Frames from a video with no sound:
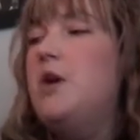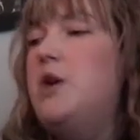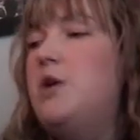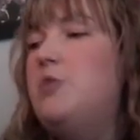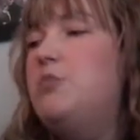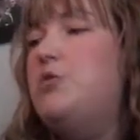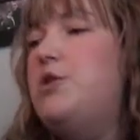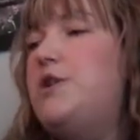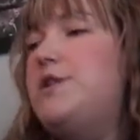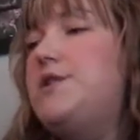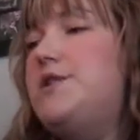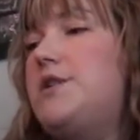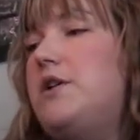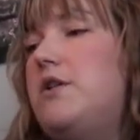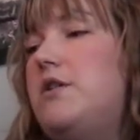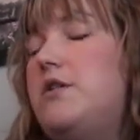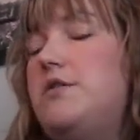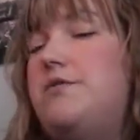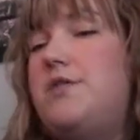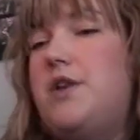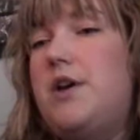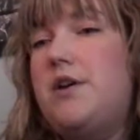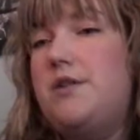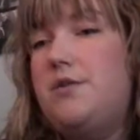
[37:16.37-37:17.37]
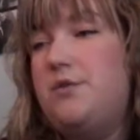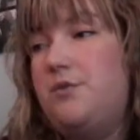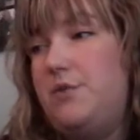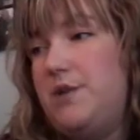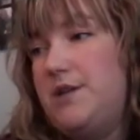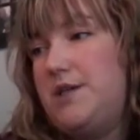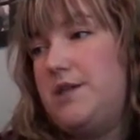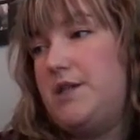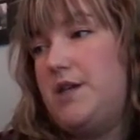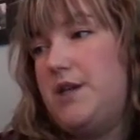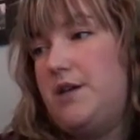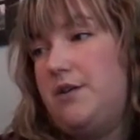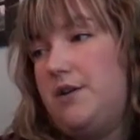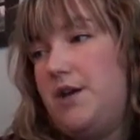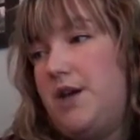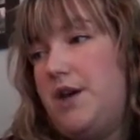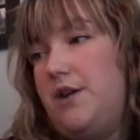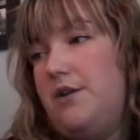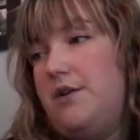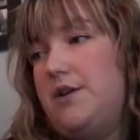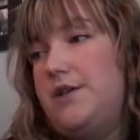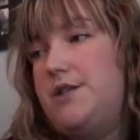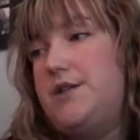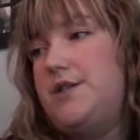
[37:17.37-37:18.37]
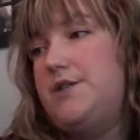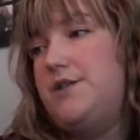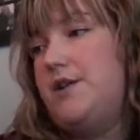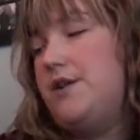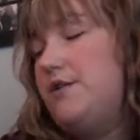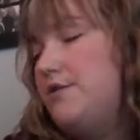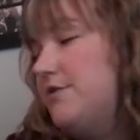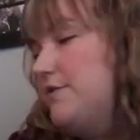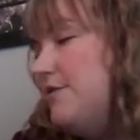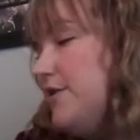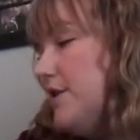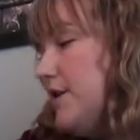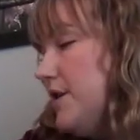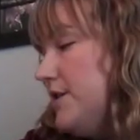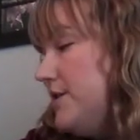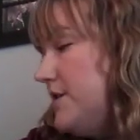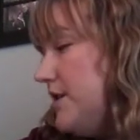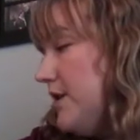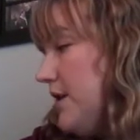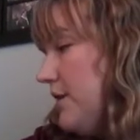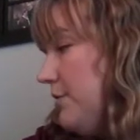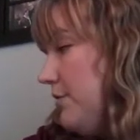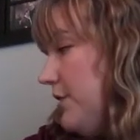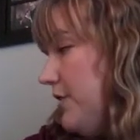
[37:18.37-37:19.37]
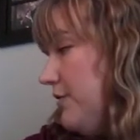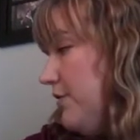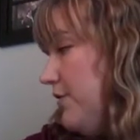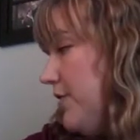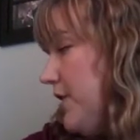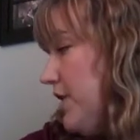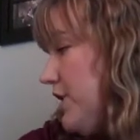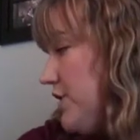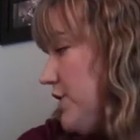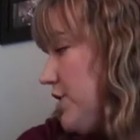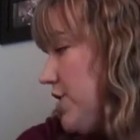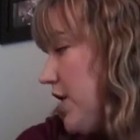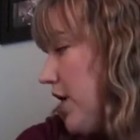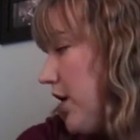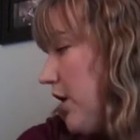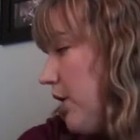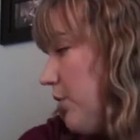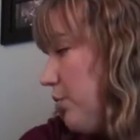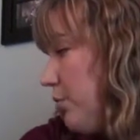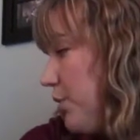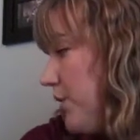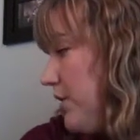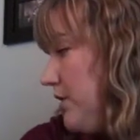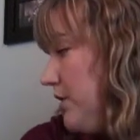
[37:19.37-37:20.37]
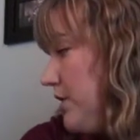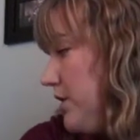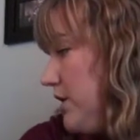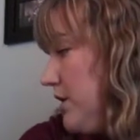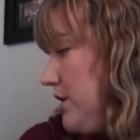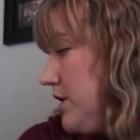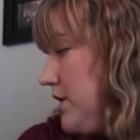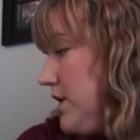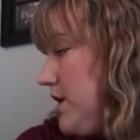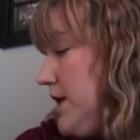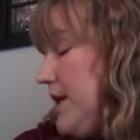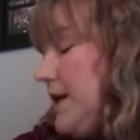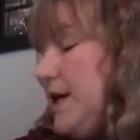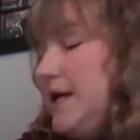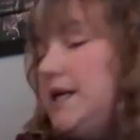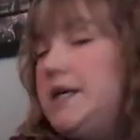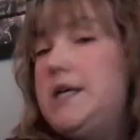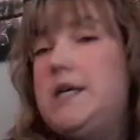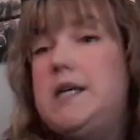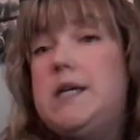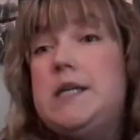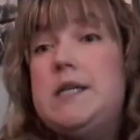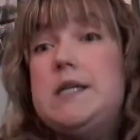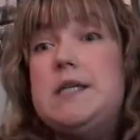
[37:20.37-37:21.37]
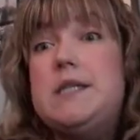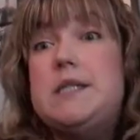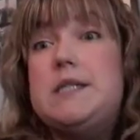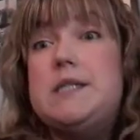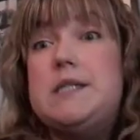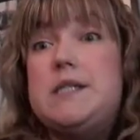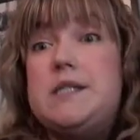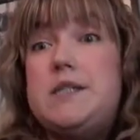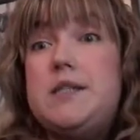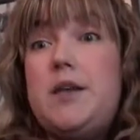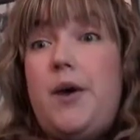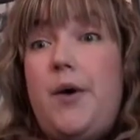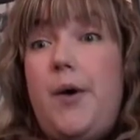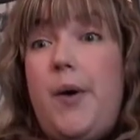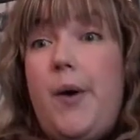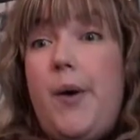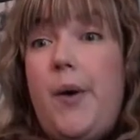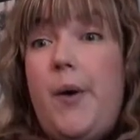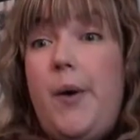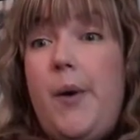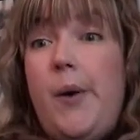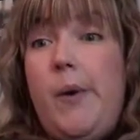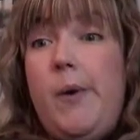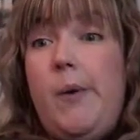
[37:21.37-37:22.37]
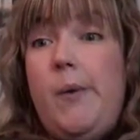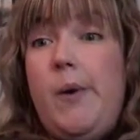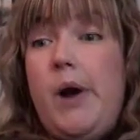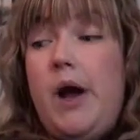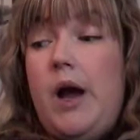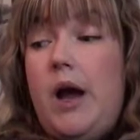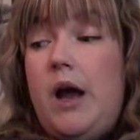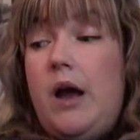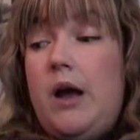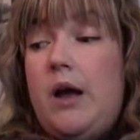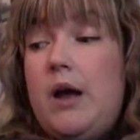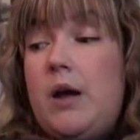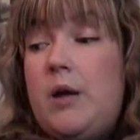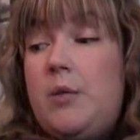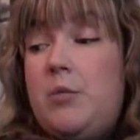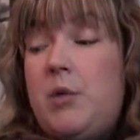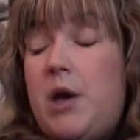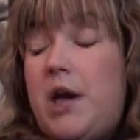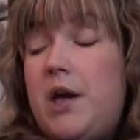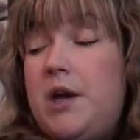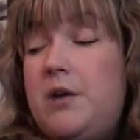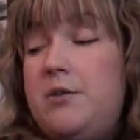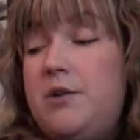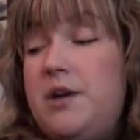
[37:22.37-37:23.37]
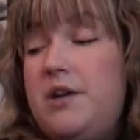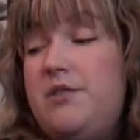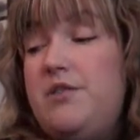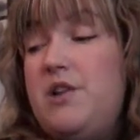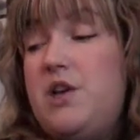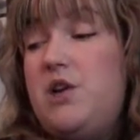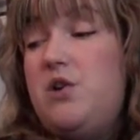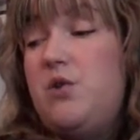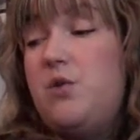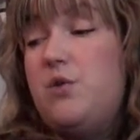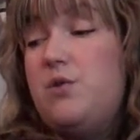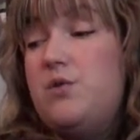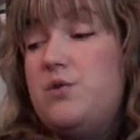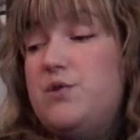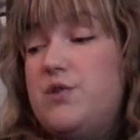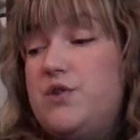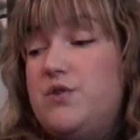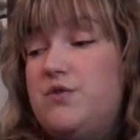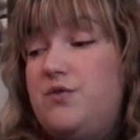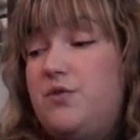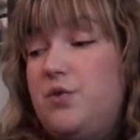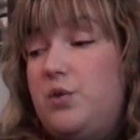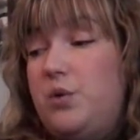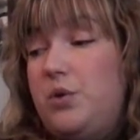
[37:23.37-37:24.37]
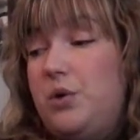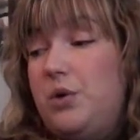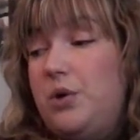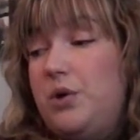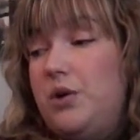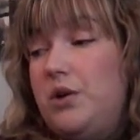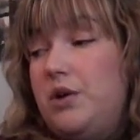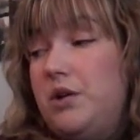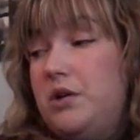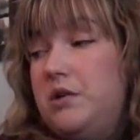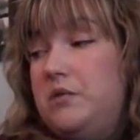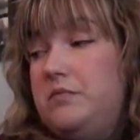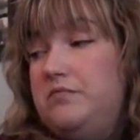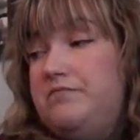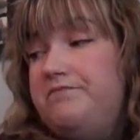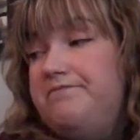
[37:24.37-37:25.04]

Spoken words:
Plus all of the other ones like the carrots and the other things that I want to finish up. So, I don't have any goals for